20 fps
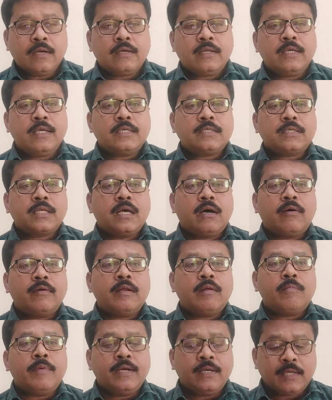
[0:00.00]
TS
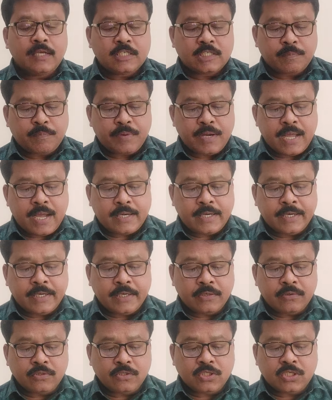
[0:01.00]
government is
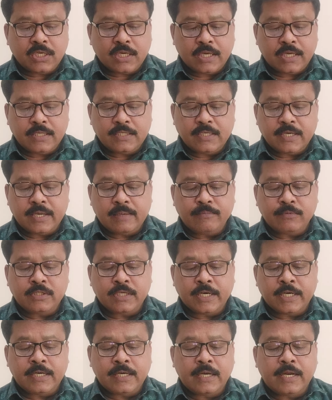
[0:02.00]
planning to change
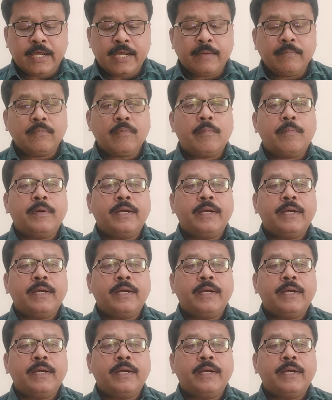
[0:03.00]
EAMCET name.